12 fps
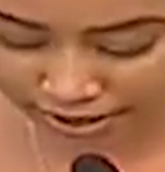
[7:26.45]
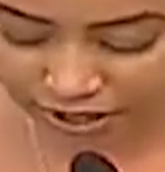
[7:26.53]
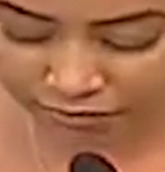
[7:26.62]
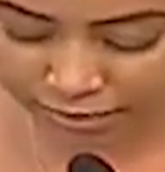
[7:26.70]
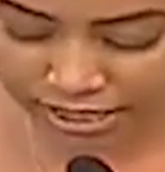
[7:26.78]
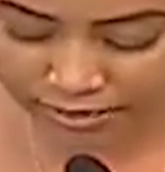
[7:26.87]

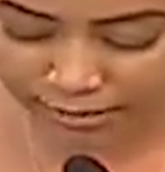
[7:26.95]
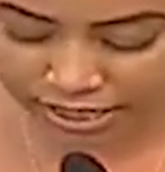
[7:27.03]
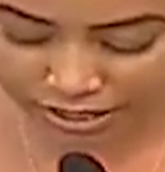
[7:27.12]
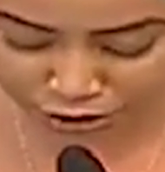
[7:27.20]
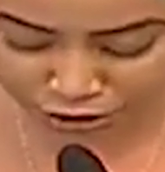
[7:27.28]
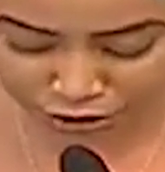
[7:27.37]
government
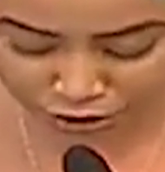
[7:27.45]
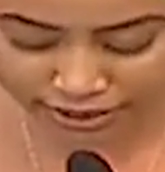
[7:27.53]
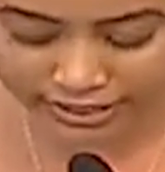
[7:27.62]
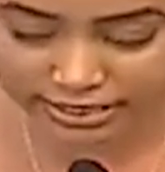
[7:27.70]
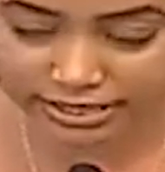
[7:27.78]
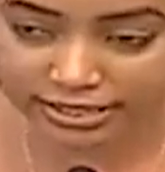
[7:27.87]
must ensure
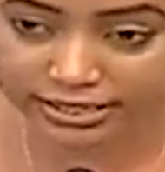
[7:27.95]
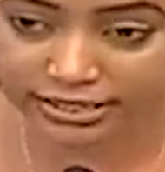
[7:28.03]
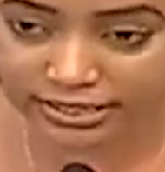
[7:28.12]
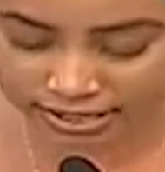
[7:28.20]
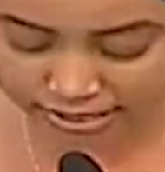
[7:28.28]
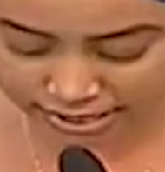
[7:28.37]
that
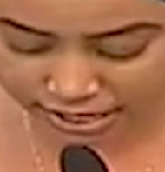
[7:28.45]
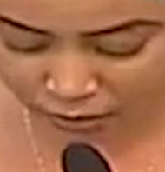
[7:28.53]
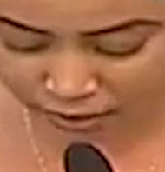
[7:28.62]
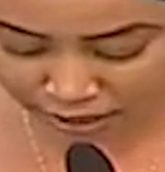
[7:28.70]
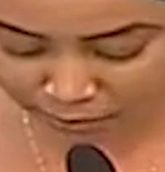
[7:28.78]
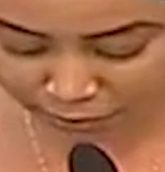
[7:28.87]
citizens are
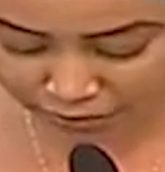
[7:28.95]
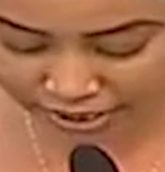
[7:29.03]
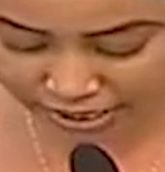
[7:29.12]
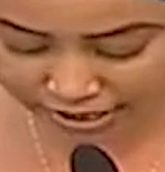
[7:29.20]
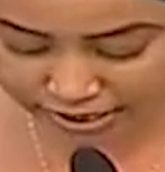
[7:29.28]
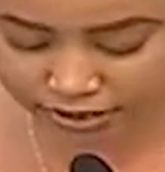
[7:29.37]
well
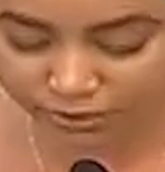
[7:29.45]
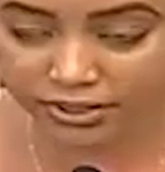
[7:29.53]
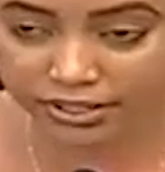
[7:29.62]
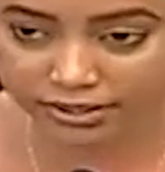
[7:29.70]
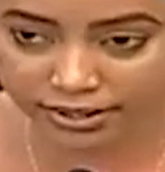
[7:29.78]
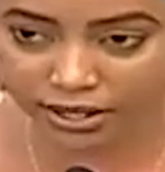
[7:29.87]
protected
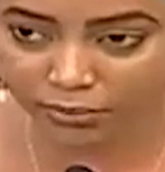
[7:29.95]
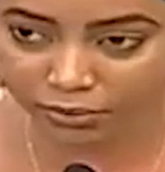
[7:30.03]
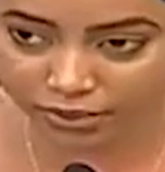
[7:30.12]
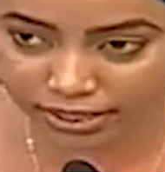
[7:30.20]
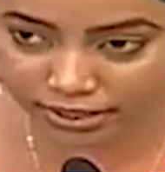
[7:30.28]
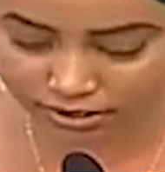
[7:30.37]
within their
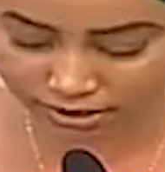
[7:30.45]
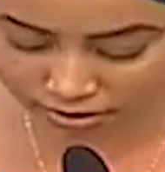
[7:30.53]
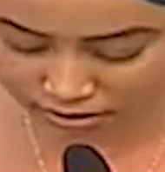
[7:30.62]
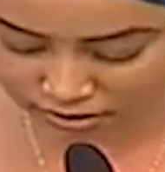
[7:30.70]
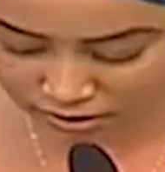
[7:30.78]
borders.